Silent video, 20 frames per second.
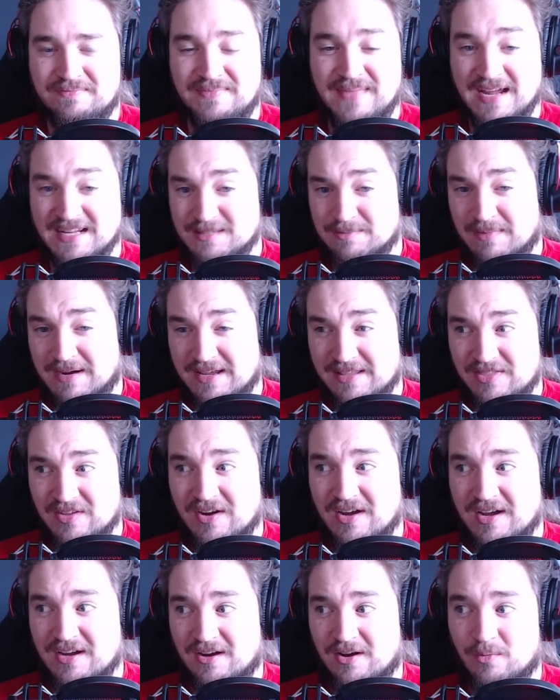that's my
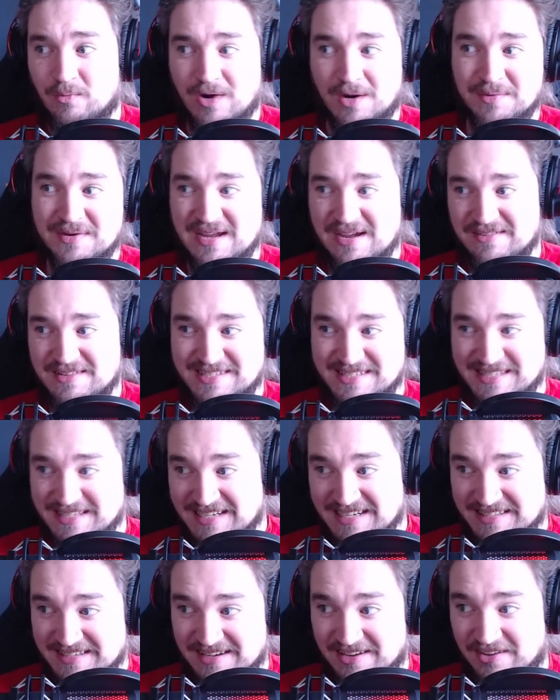thought on why we haven't seen
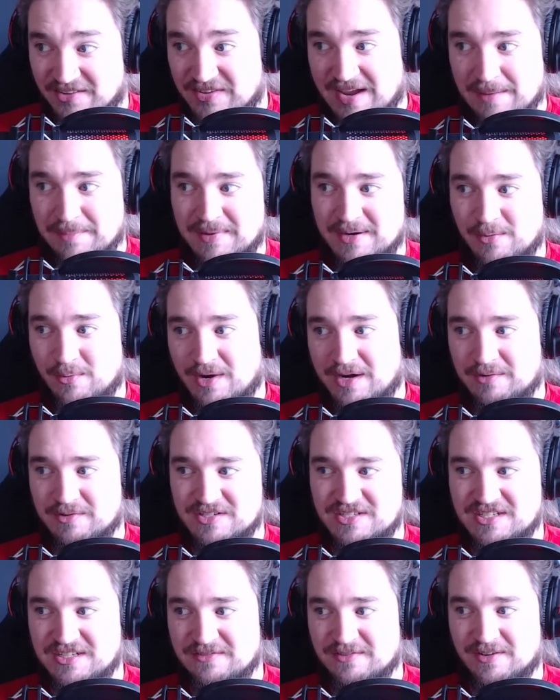anything else happen at wide
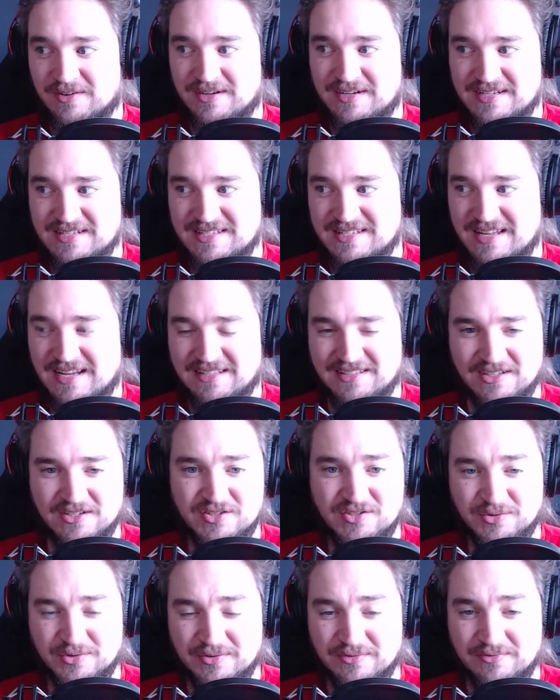receiver, is that they're
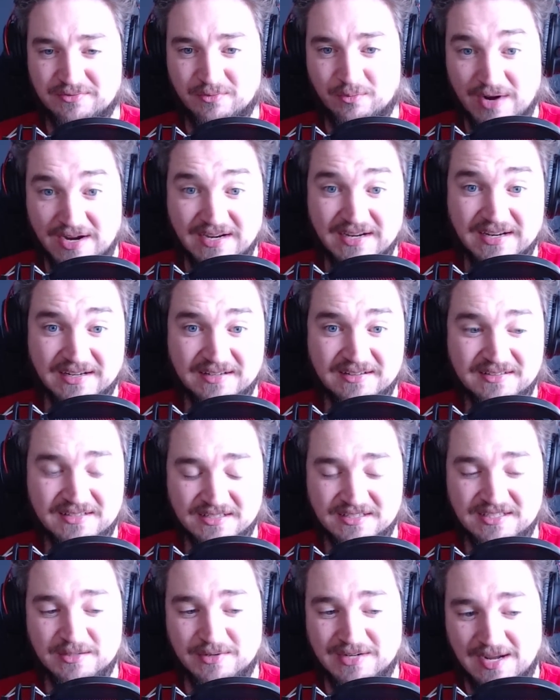sort of waiting
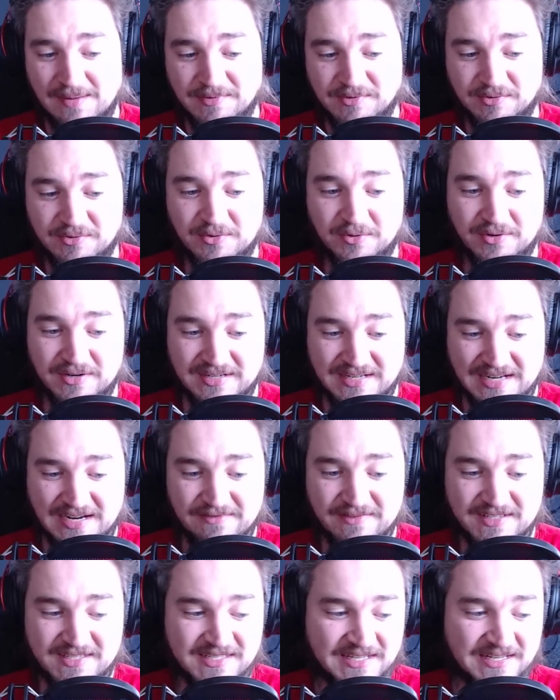to see what happens with Corey
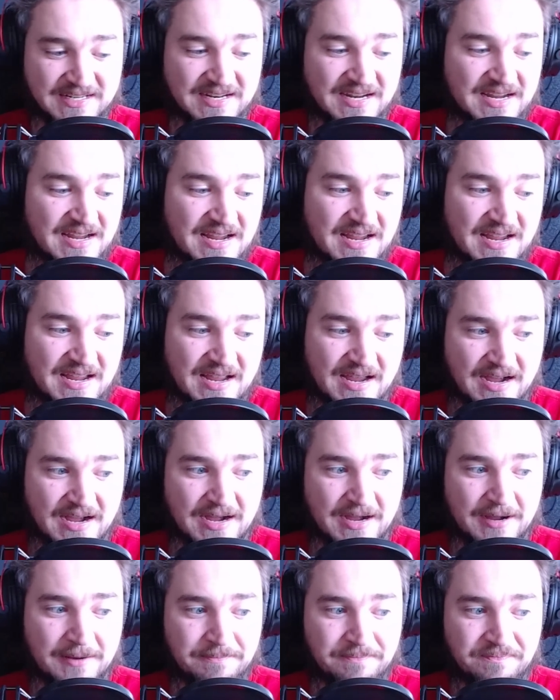Davis. And,
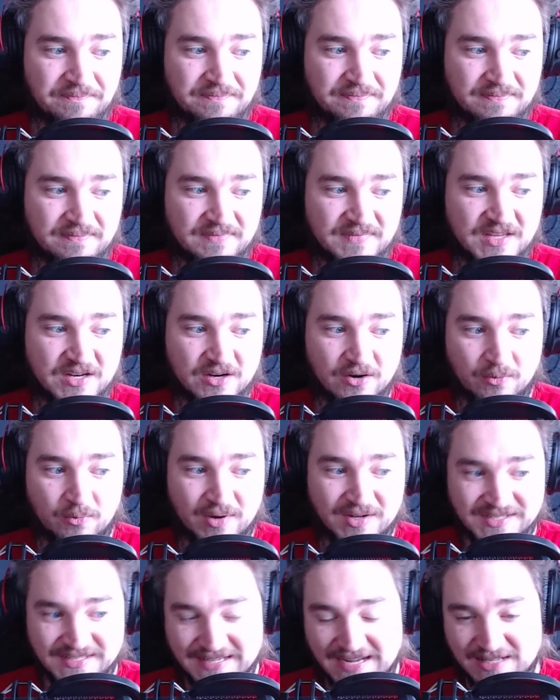
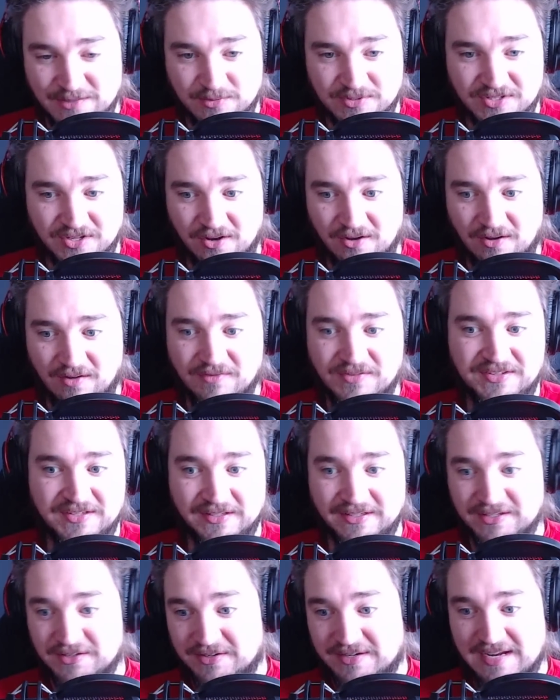once that's resolved,
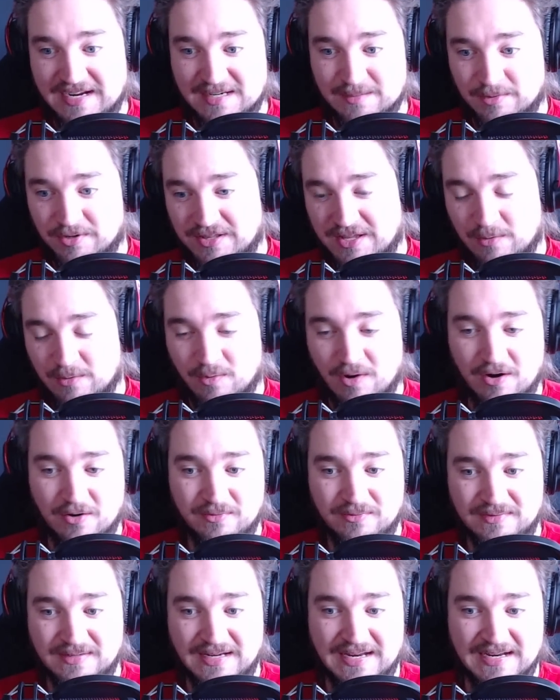they'll either get him or they
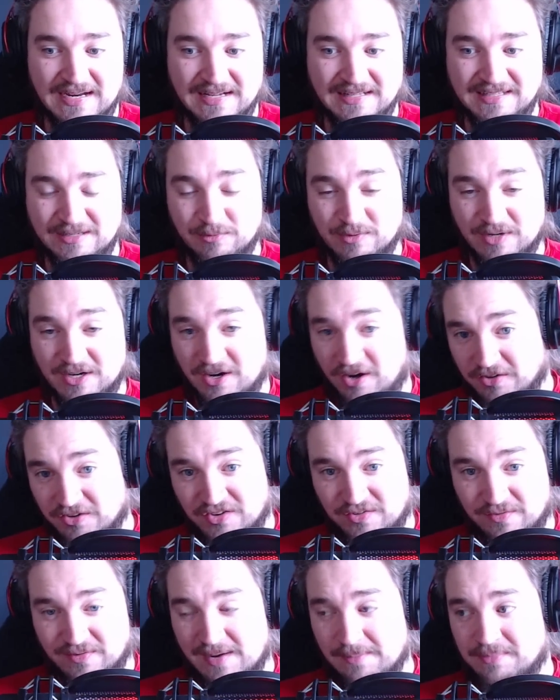won't. And I think
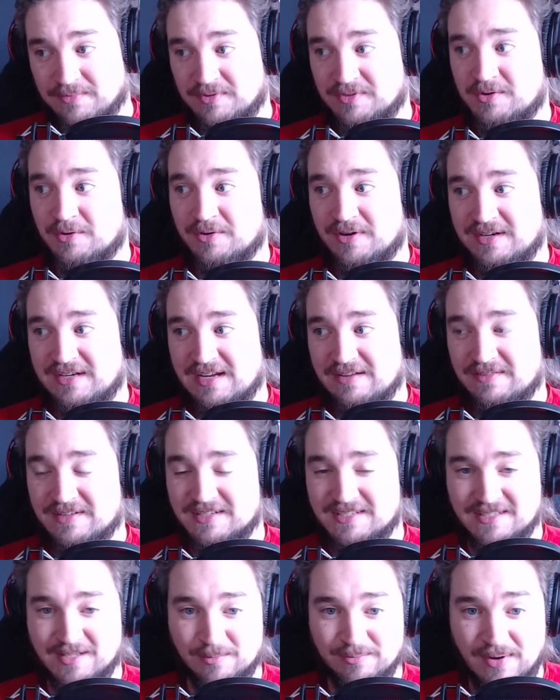regardless of what happens with Corey
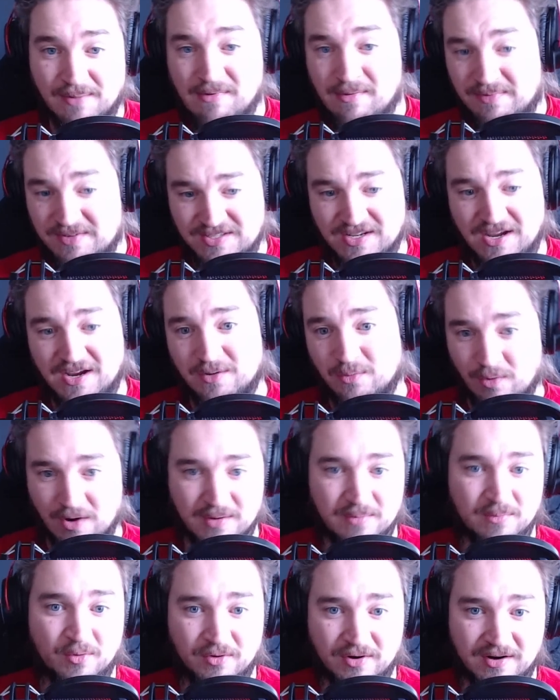Davis, they'll probably sign
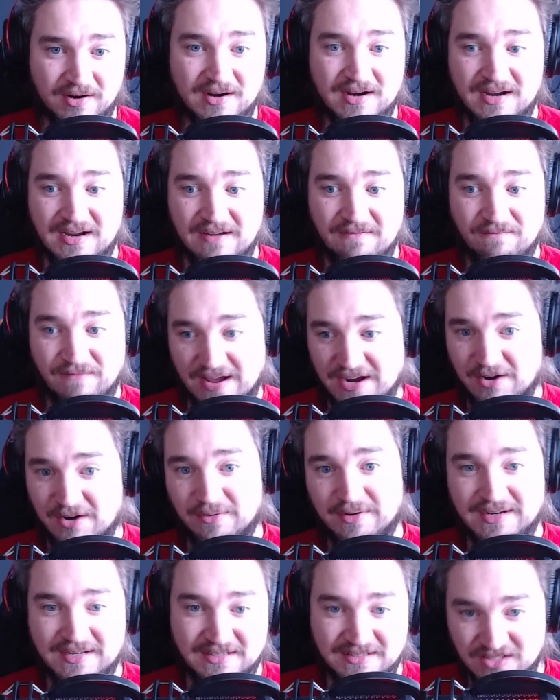one more
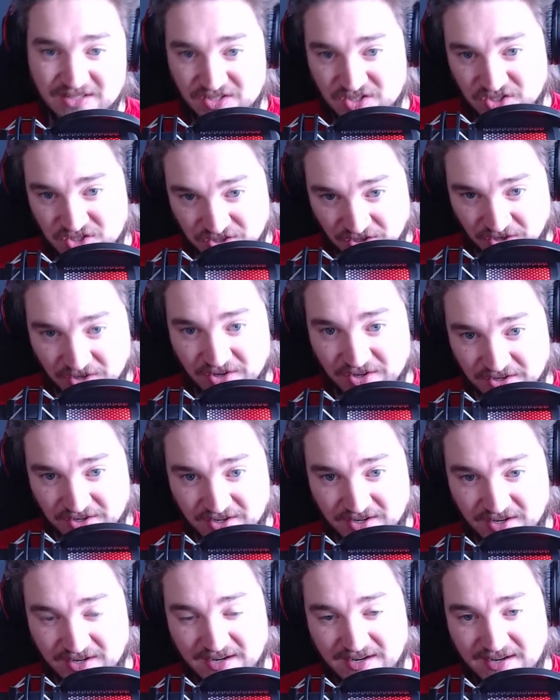veteran
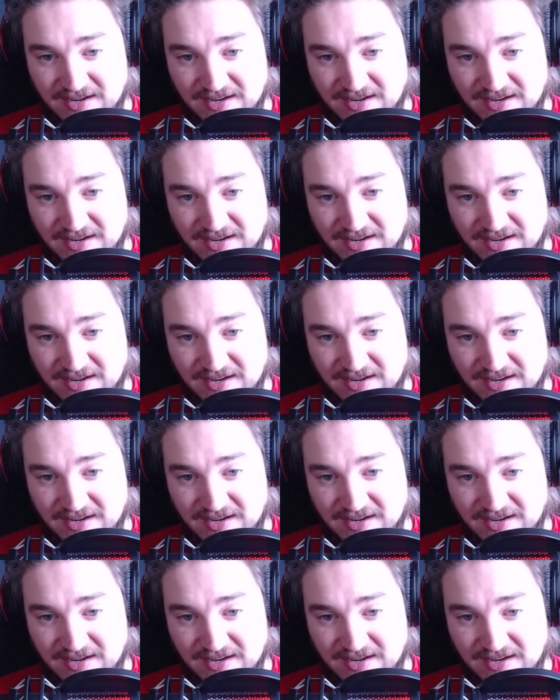starter